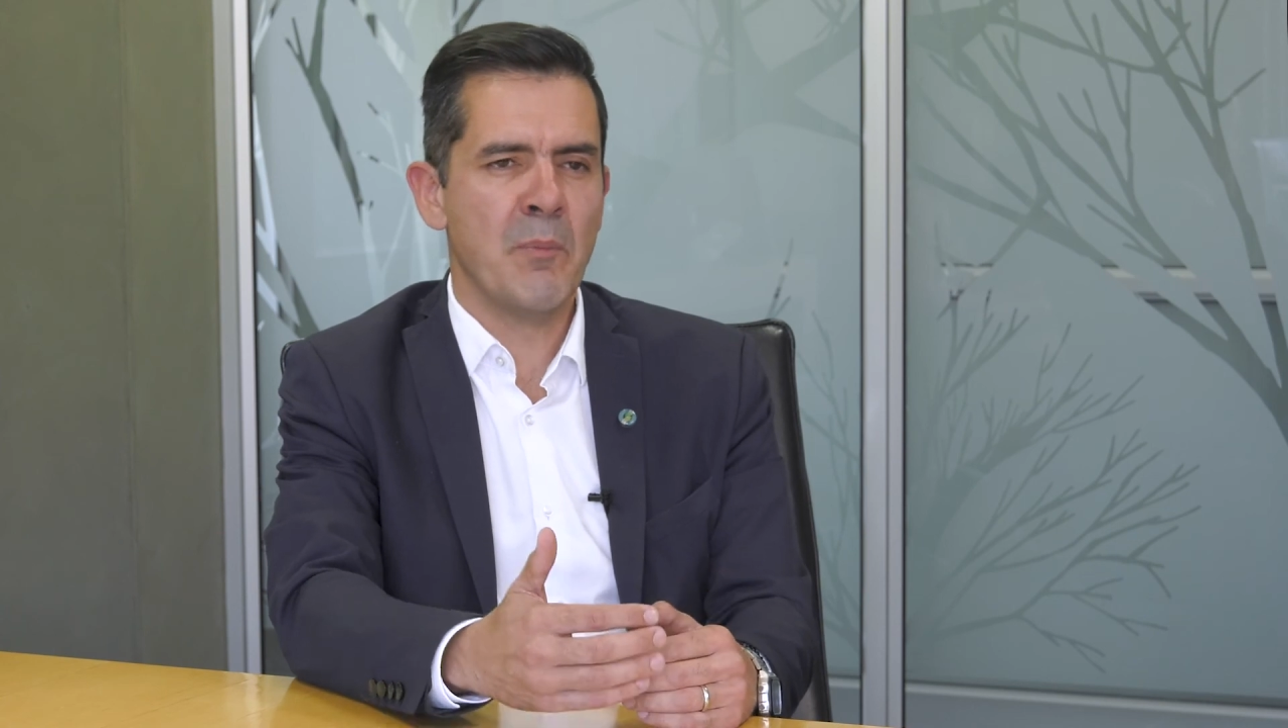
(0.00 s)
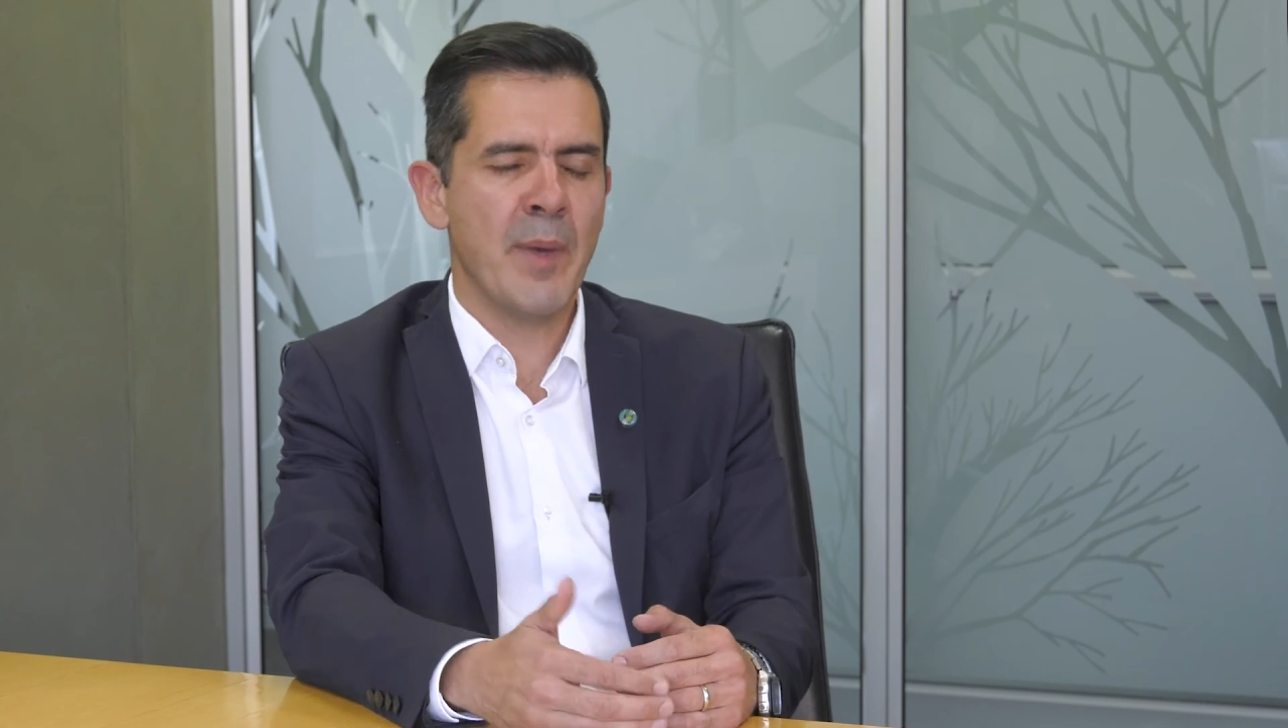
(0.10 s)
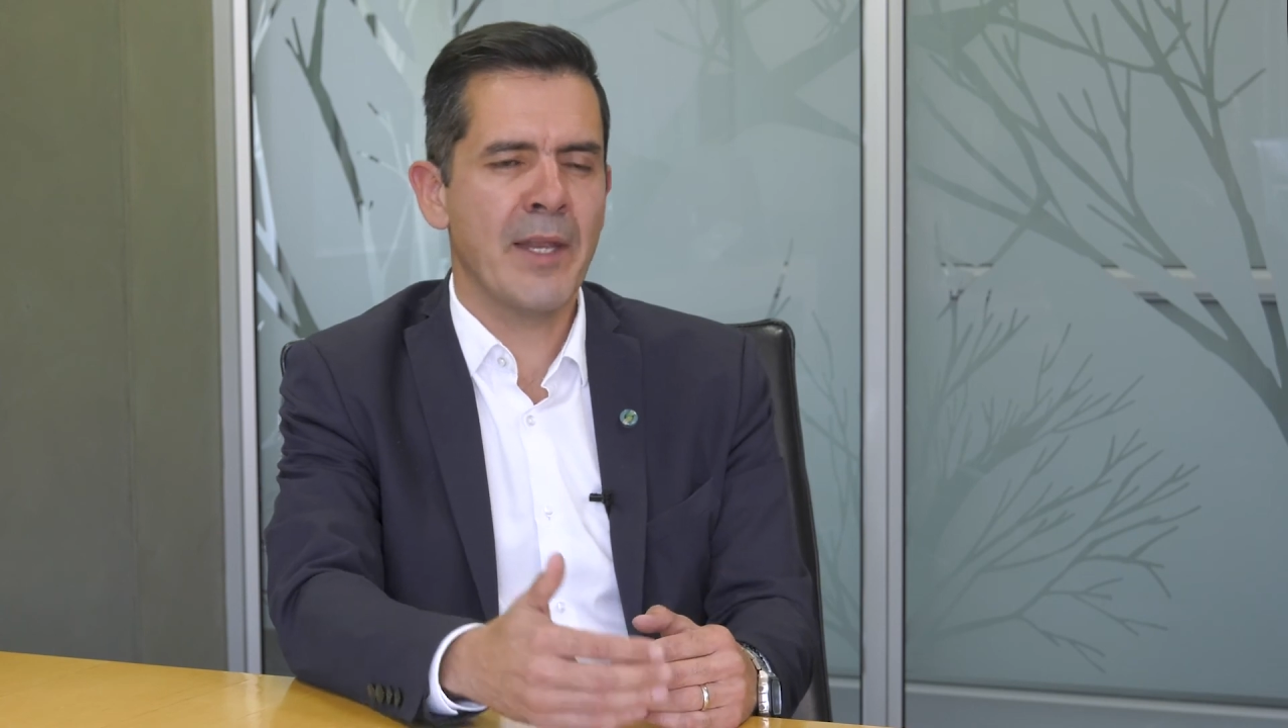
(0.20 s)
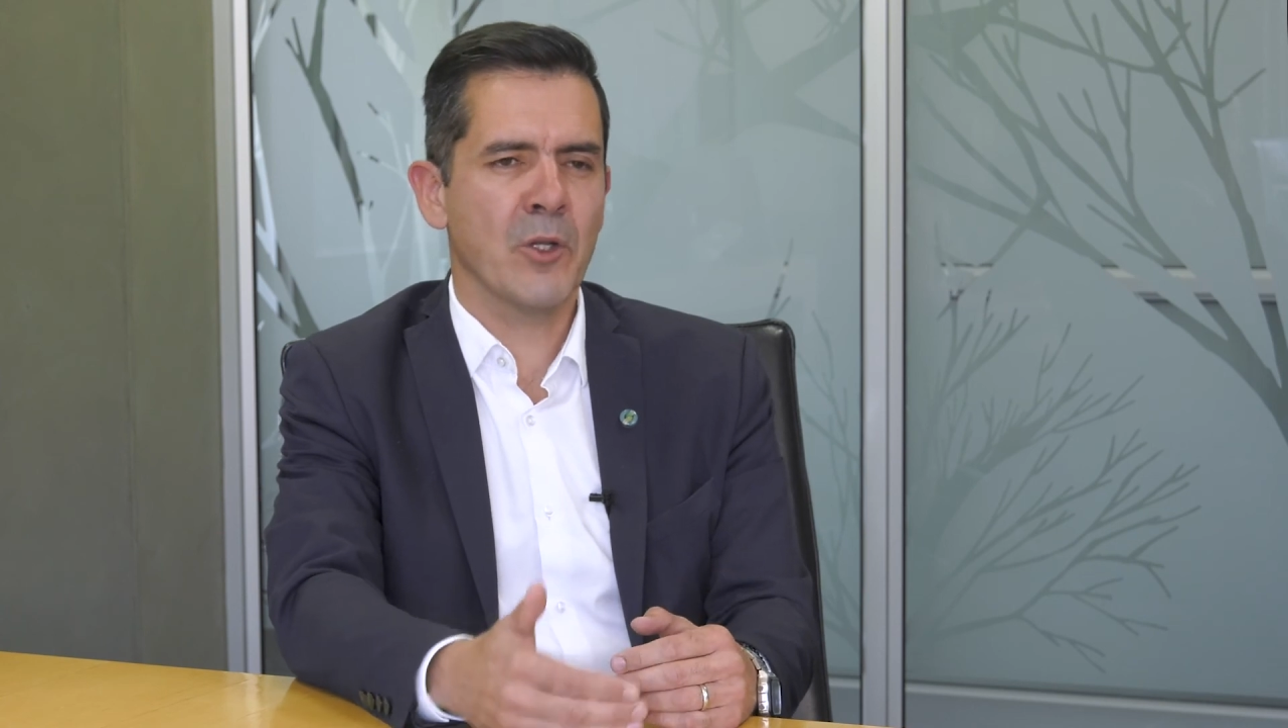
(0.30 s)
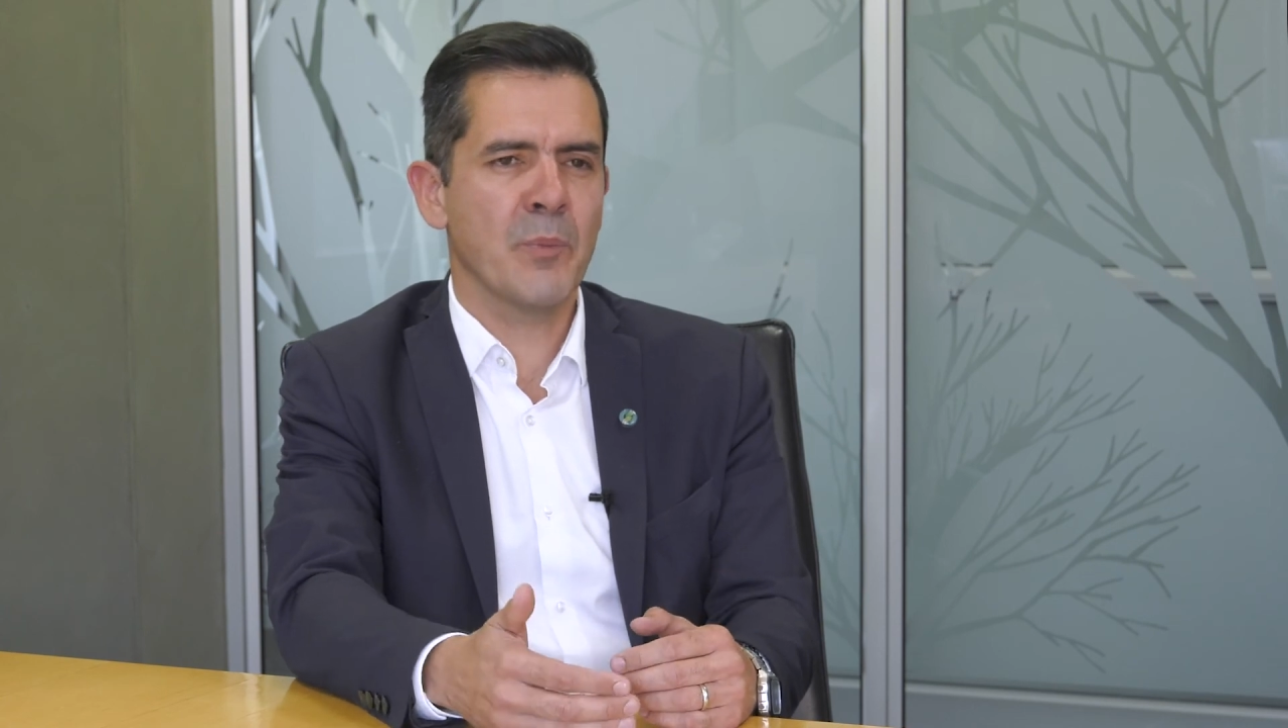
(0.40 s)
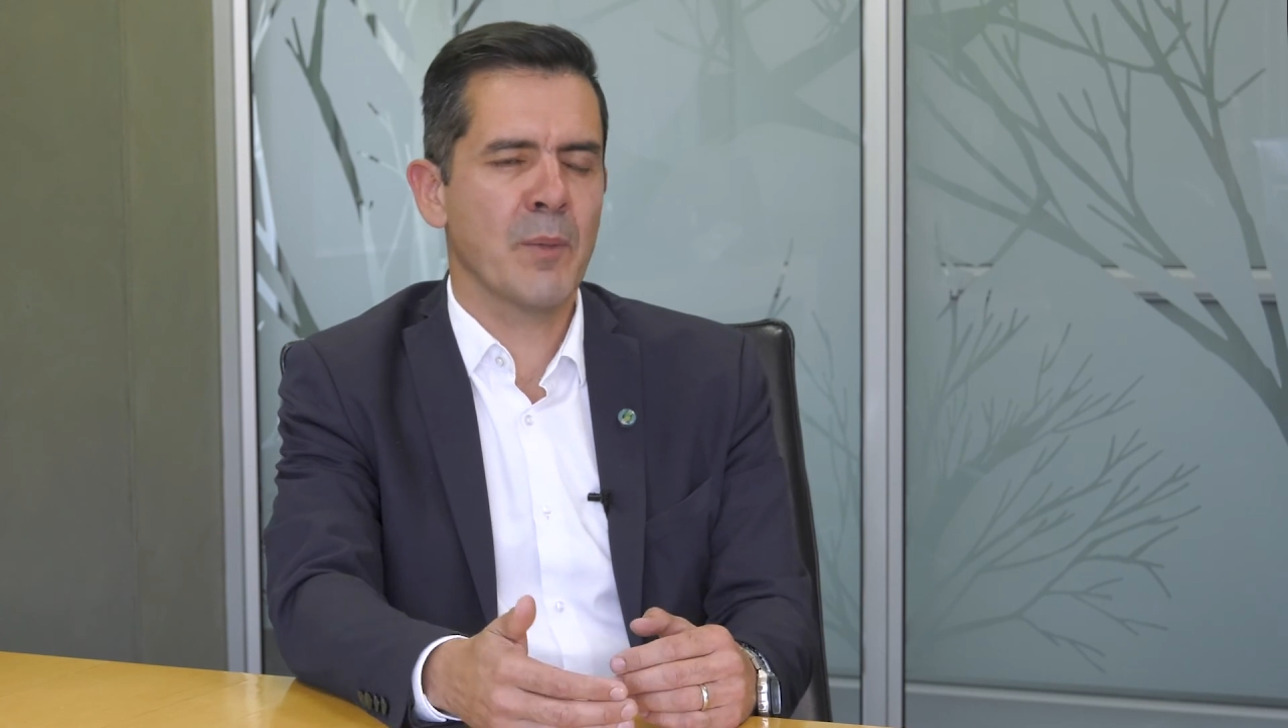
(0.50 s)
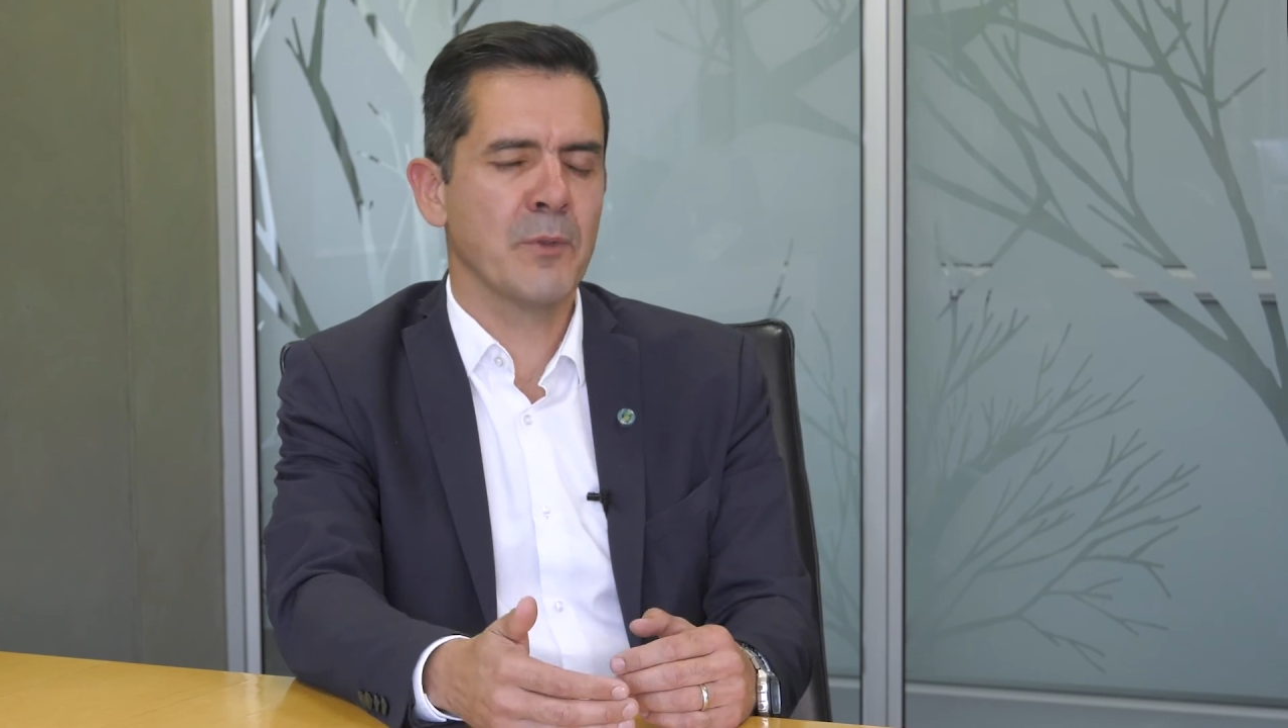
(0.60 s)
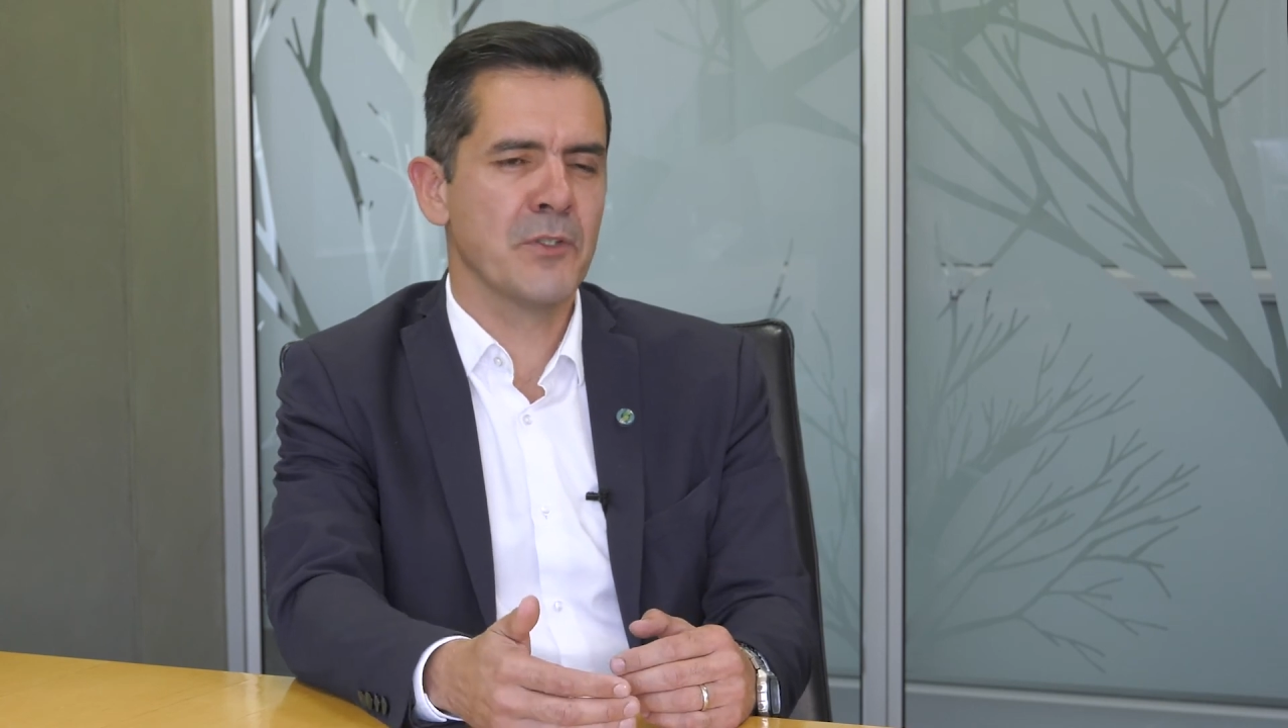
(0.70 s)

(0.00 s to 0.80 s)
may not be able